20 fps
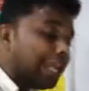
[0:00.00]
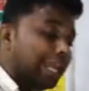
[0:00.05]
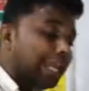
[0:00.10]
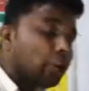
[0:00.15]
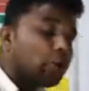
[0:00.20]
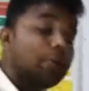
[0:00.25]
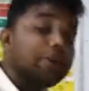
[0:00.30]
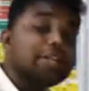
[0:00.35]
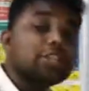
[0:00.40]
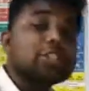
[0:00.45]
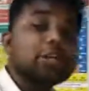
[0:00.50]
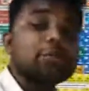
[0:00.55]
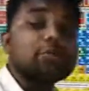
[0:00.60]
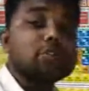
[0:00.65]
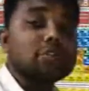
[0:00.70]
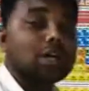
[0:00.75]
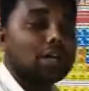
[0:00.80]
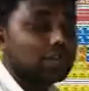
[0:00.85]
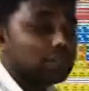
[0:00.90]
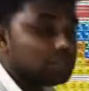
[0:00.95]
liquid
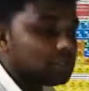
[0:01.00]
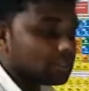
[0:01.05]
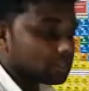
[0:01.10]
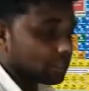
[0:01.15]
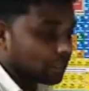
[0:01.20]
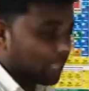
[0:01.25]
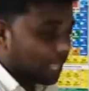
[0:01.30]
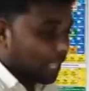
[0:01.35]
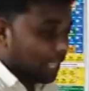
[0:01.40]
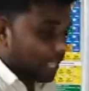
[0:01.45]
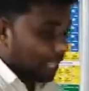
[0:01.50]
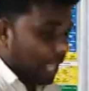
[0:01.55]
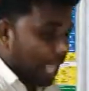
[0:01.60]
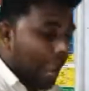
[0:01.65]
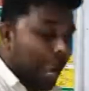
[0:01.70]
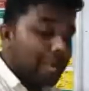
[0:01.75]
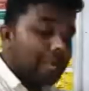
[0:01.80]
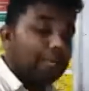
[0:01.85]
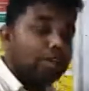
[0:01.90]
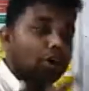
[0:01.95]
substance,
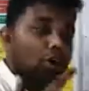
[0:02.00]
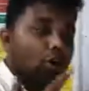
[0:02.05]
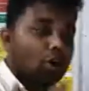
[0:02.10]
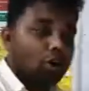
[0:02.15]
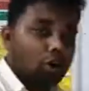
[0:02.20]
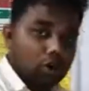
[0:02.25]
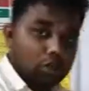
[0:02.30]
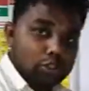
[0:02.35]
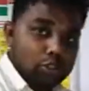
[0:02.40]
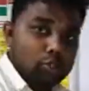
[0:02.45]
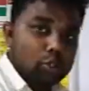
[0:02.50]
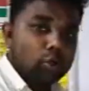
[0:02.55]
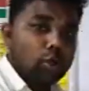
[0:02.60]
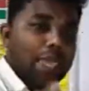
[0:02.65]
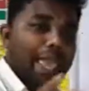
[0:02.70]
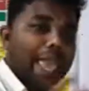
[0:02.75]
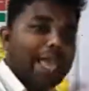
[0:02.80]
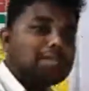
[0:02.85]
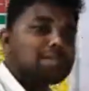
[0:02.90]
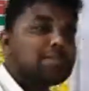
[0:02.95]
and also
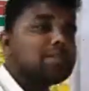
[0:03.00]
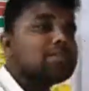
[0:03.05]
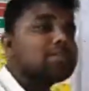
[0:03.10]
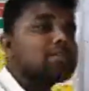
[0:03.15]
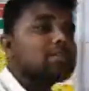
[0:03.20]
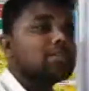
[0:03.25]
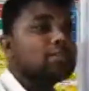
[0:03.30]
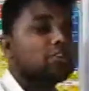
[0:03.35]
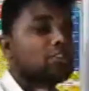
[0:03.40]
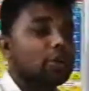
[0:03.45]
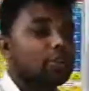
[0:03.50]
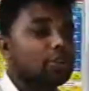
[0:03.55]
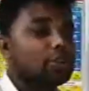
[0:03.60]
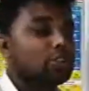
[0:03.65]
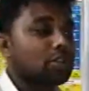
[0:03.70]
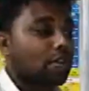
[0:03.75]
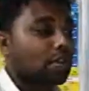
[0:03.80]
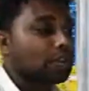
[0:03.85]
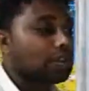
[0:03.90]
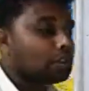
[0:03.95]
gaseous
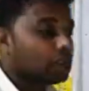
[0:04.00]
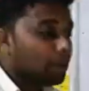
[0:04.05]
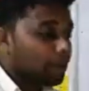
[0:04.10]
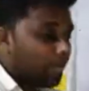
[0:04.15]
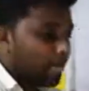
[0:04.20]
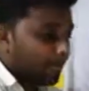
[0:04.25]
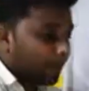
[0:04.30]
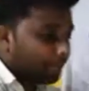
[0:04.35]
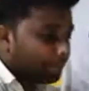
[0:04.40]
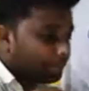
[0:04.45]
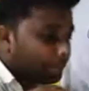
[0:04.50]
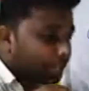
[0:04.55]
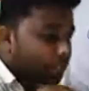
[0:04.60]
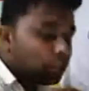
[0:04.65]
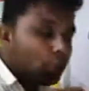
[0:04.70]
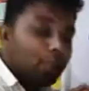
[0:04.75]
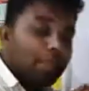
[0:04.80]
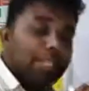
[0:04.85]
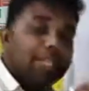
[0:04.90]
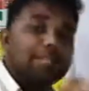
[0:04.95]
substance.
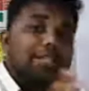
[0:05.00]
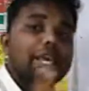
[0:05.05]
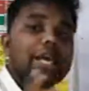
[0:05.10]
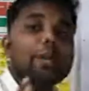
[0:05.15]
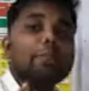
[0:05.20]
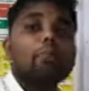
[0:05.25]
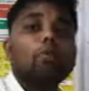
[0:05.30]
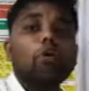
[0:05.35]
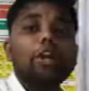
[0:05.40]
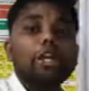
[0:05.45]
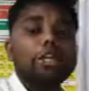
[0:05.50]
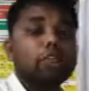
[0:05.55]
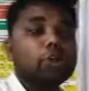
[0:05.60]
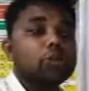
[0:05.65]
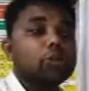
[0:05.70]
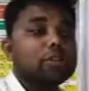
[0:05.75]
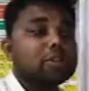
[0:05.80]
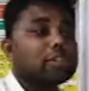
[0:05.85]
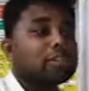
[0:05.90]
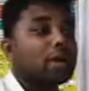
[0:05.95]
Between their
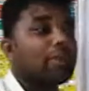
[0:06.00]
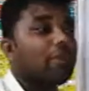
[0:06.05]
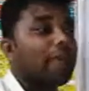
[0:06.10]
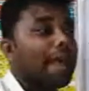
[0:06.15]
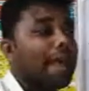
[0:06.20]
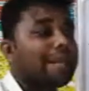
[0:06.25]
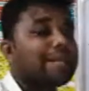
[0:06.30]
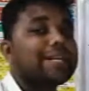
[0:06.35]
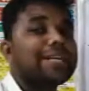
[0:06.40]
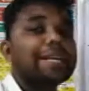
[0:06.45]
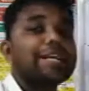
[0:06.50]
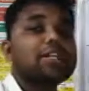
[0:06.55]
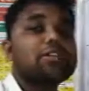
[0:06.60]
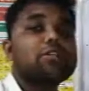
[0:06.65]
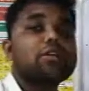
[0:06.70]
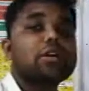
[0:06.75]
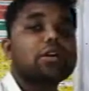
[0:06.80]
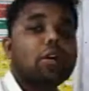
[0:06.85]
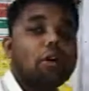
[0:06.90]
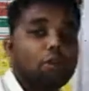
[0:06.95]
molecules, some
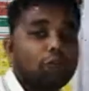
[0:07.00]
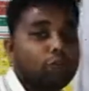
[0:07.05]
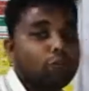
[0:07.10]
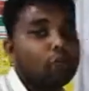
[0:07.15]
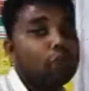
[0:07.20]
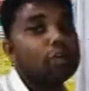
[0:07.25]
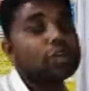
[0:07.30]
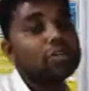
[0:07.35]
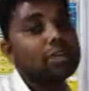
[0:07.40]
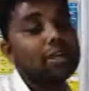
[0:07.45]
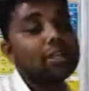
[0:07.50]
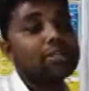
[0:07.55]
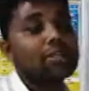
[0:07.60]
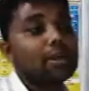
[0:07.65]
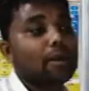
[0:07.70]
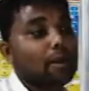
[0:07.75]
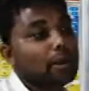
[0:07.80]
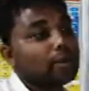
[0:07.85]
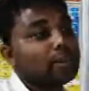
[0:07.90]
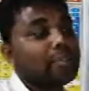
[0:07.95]
attraction of forces
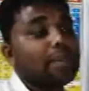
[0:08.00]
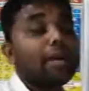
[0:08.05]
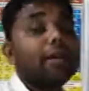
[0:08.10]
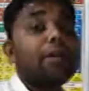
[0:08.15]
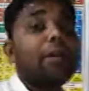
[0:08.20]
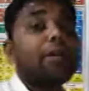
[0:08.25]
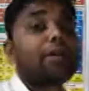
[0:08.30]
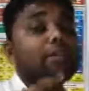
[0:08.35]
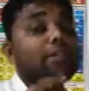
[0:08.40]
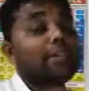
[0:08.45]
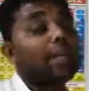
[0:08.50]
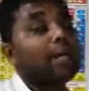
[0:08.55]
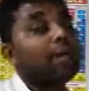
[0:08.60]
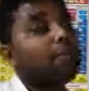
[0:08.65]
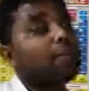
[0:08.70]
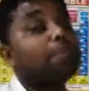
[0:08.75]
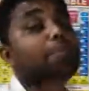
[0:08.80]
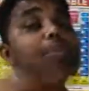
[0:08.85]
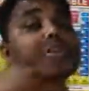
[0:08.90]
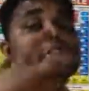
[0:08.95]
they're
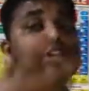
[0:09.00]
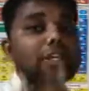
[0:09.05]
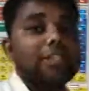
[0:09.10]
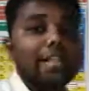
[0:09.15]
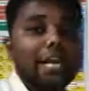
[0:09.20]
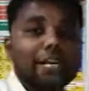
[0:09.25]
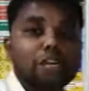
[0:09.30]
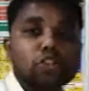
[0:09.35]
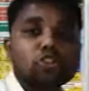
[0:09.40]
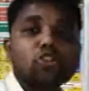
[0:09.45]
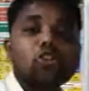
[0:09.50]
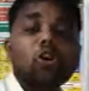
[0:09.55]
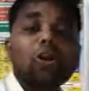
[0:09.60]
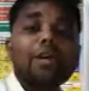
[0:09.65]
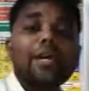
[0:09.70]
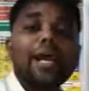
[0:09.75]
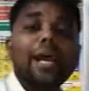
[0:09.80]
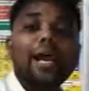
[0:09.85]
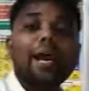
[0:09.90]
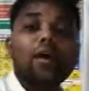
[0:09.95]
present. That is
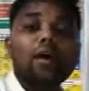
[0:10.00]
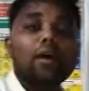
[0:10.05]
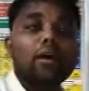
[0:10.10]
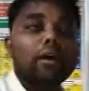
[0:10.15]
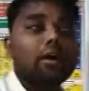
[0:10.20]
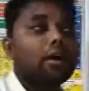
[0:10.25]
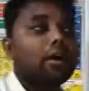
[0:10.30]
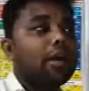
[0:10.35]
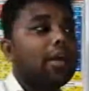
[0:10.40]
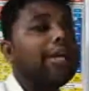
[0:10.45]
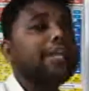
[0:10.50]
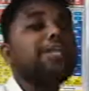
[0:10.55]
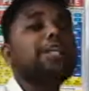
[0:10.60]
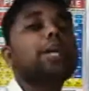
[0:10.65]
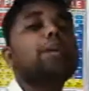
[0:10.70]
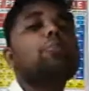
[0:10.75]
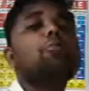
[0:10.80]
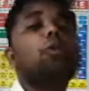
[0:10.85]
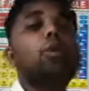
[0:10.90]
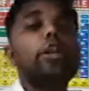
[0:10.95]
called
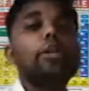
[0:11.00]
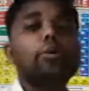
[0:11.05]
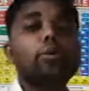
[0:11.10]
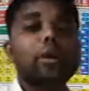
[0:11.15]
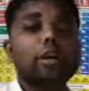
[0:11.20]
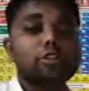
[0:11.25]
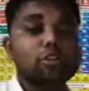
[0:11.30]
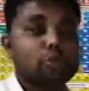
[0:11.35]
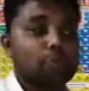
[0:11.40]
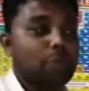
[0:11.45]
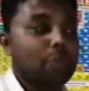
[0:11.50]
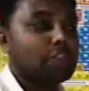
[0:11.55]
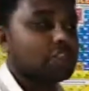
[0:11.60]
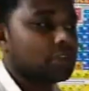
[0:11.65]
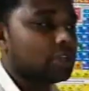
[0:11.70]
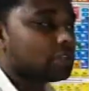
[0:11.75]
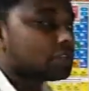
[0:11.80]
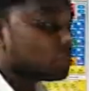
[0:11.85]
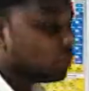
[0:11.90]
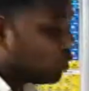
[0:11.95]
intermolecular
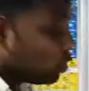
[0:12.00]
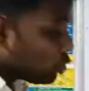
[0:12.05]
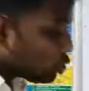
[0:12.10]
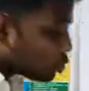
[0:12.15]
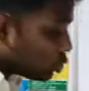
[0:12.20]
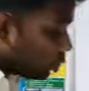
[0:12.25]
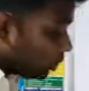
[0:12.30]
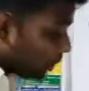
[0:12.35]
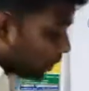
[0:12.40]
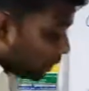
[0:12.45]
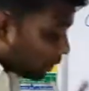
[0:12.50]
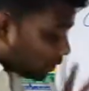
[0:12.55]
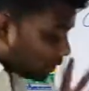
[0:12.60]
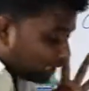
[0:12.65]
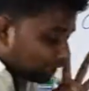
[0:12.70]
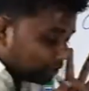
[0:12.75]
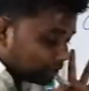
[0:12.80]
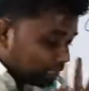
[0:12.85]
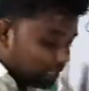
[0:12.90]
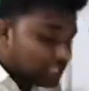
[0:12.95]
spaces. So
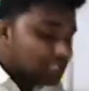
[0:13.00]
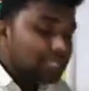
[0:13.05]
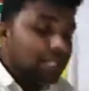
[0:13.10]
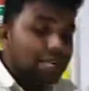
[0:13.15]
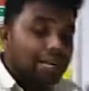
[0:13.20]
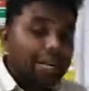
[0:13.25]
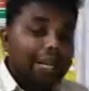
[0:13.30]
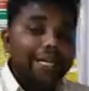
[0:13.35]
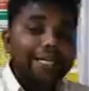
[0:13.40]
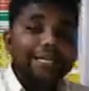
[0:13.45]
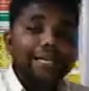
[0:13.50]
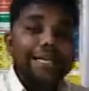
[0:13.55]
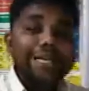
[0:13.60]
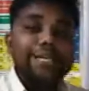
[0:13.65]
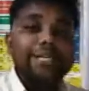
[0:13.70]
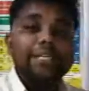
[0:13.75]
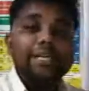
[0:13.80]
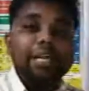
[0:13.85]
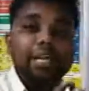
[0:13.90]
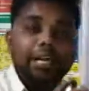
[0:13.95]
this
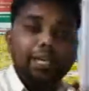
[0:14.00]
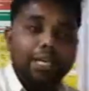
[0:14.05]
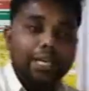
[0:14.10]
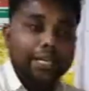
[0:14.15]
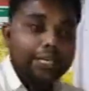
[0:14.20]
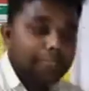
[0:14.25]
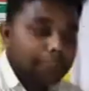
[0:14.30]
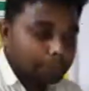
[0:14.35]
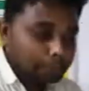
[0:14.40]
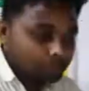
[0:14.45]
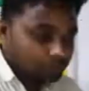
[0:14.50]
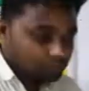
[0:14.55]
latent heat